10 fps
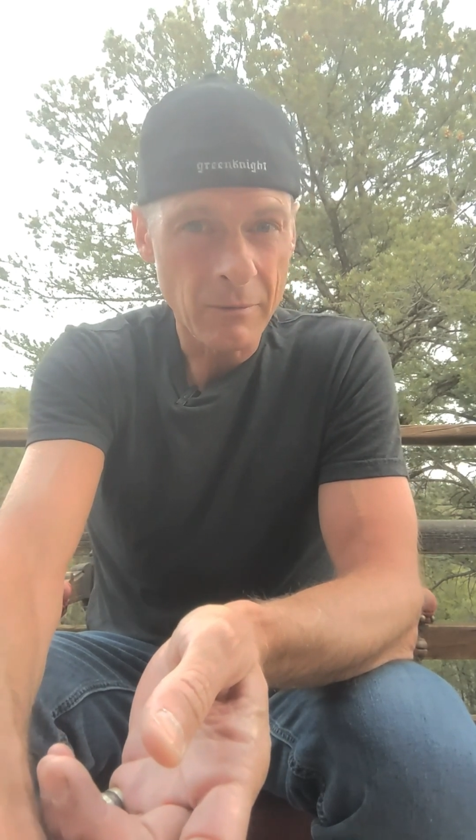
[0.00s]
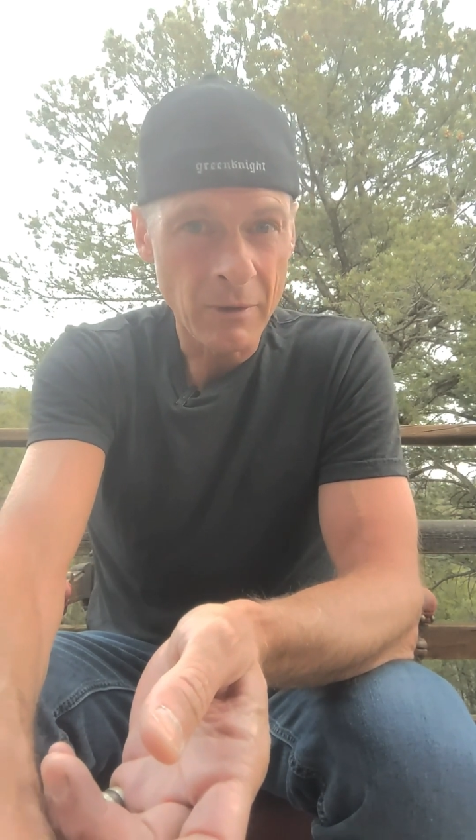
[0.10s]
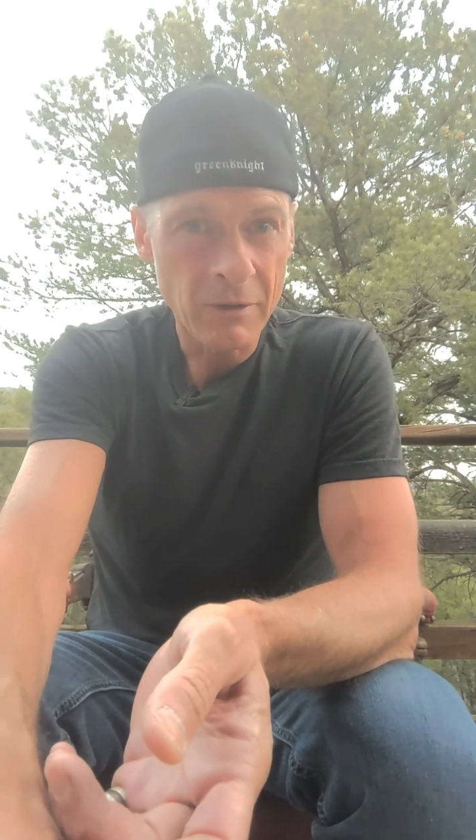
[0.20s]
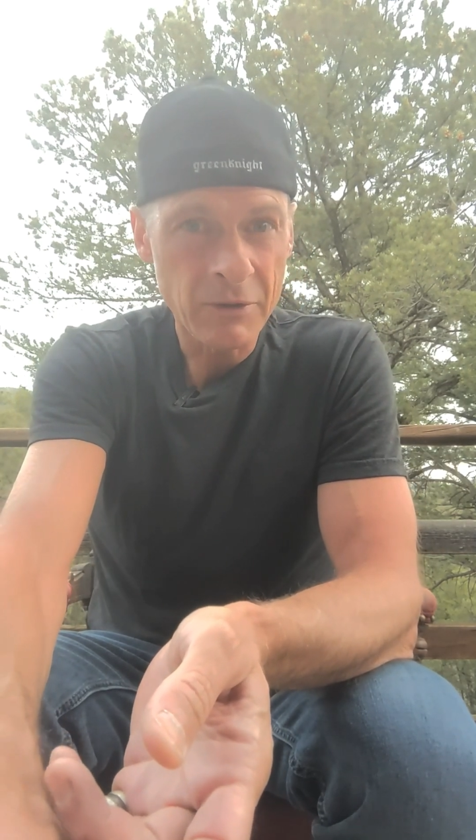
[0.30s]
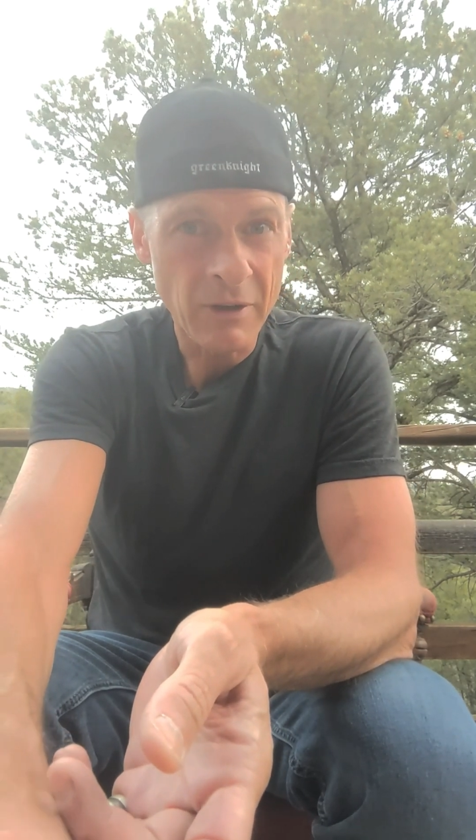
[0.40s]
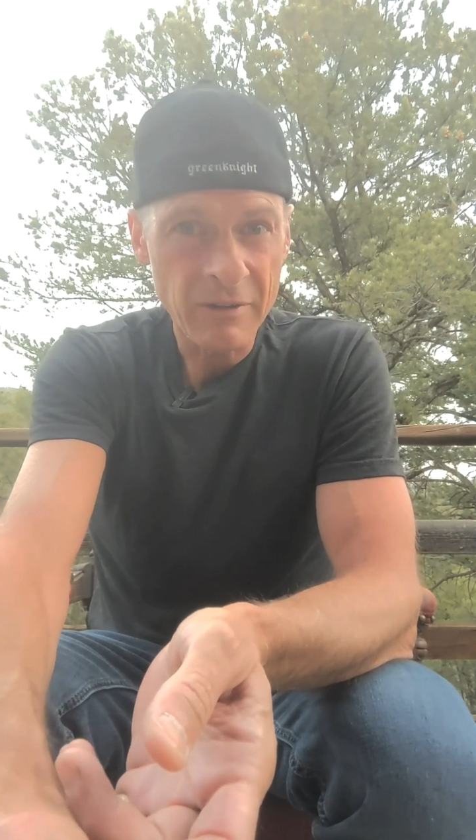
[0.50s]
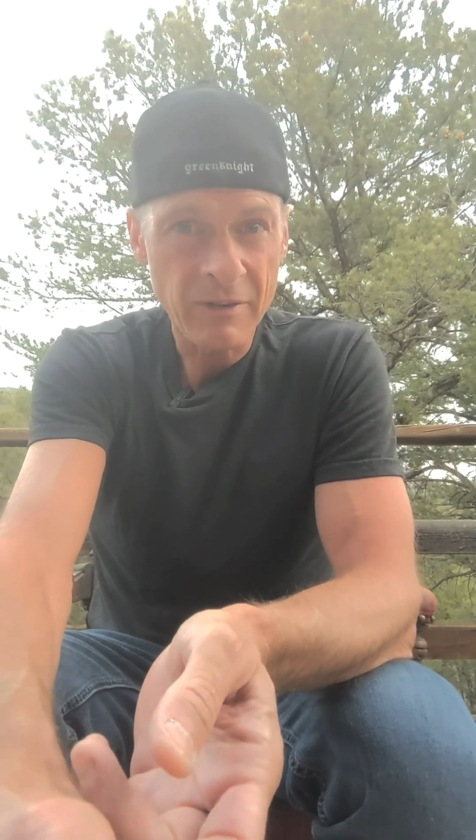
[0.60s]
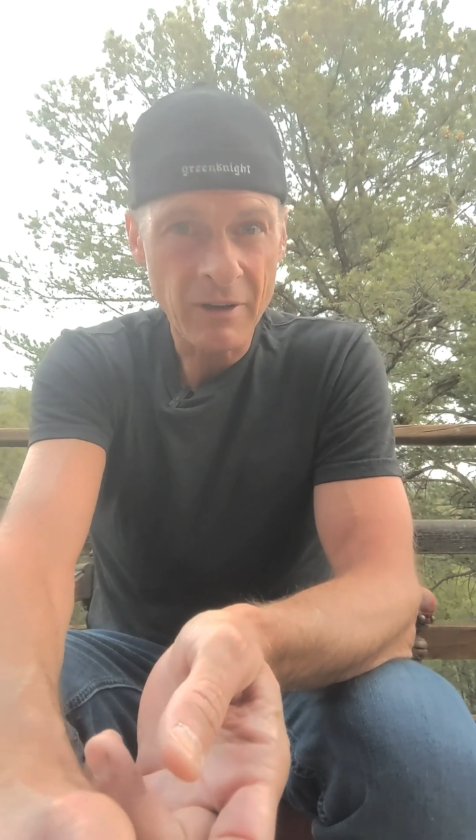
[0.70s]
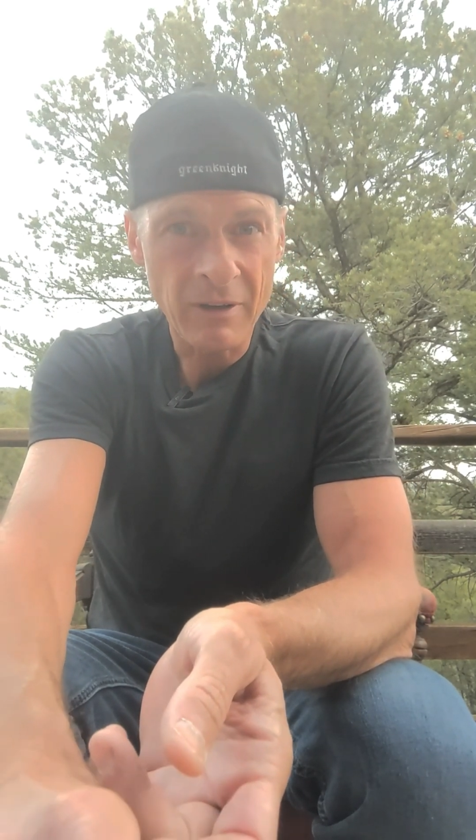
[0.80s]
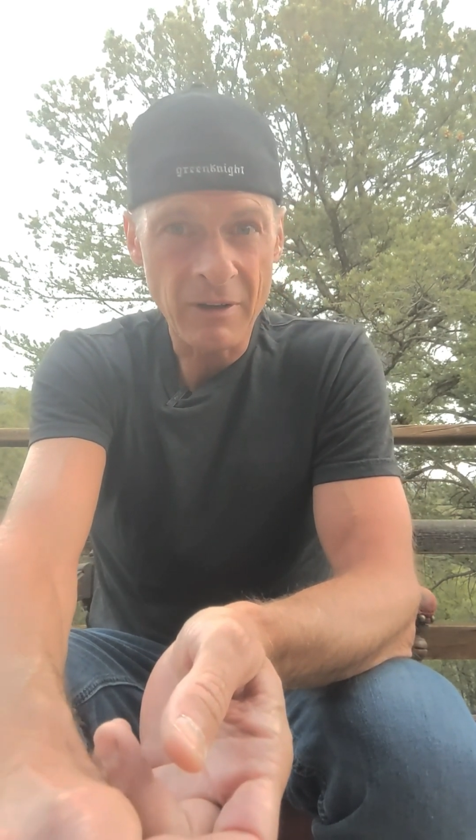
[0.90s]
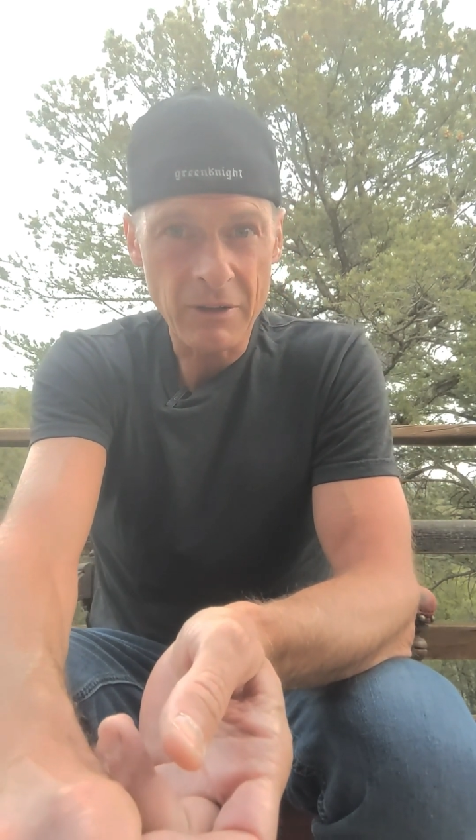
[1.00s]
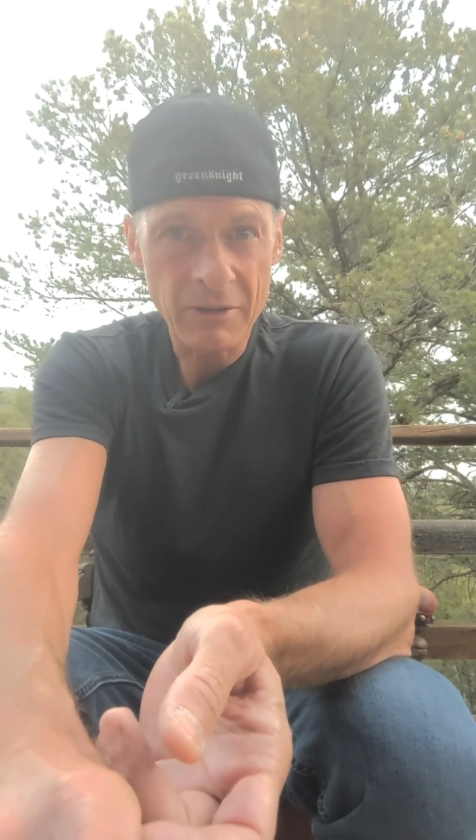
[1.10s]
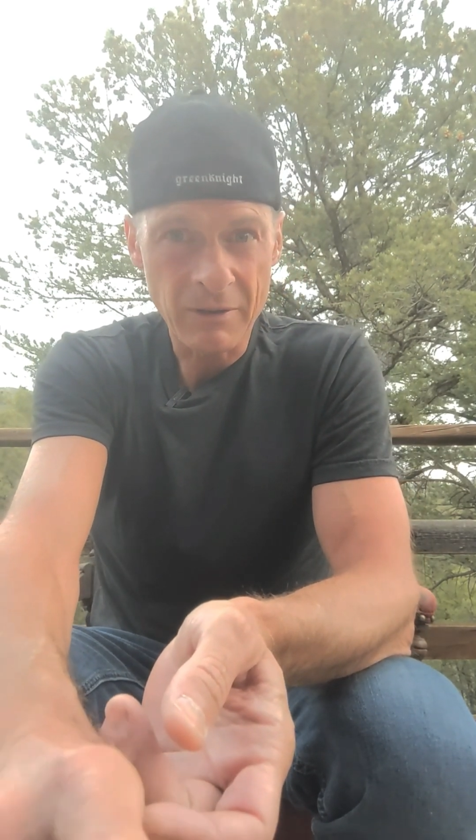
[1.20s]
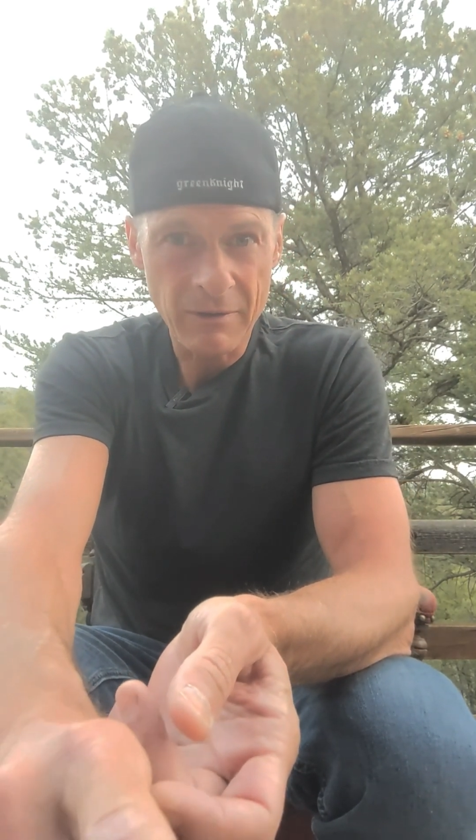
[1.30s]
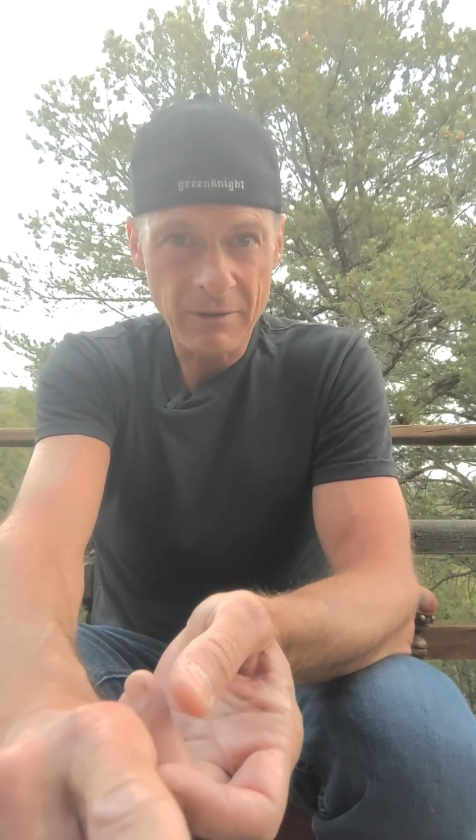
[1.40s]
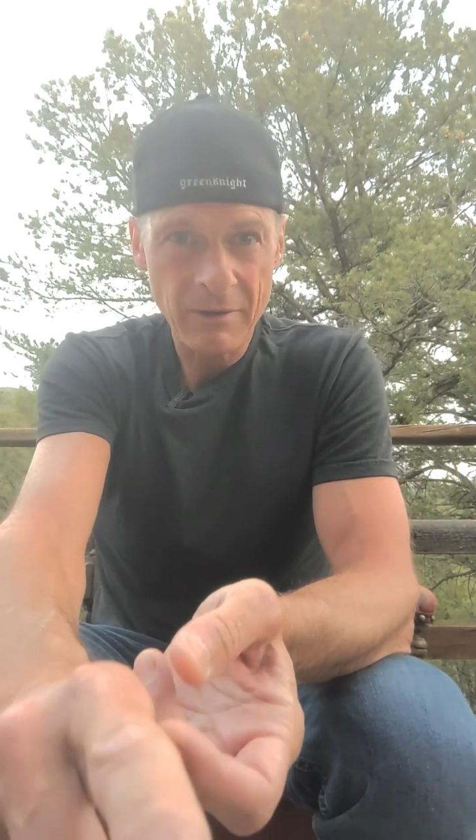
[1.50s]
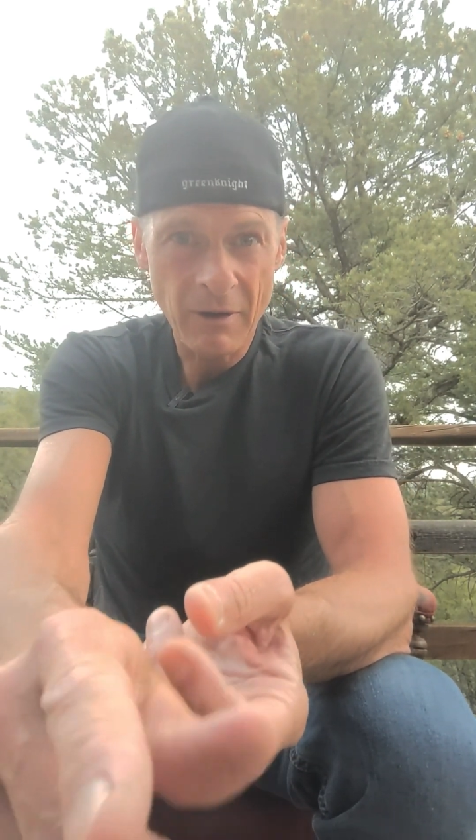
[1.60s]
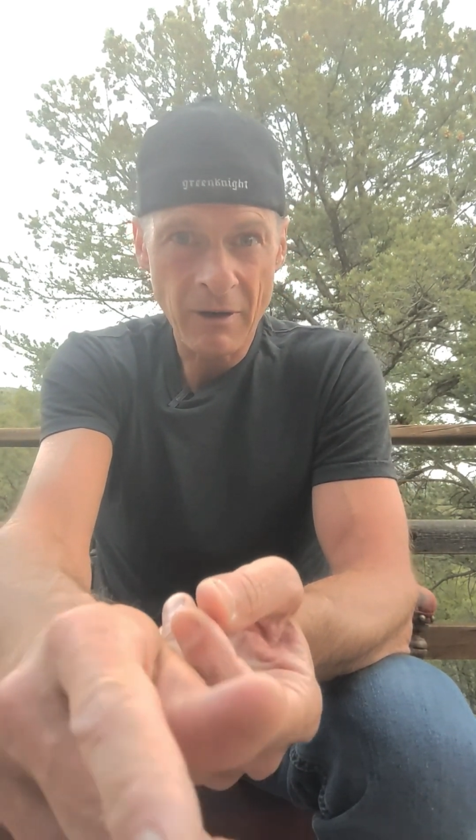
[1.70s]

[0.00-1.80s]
will adjust the conditions